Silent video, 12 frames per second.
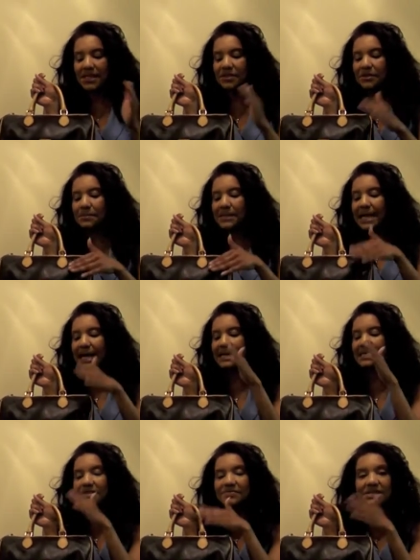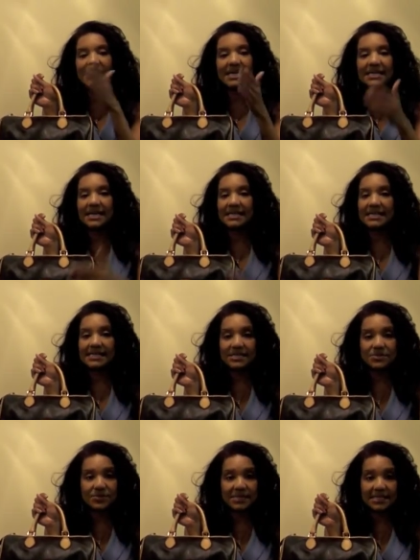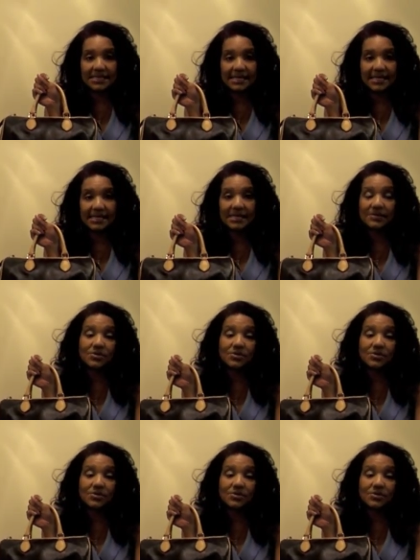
The black and the vachetta I think is really stunning.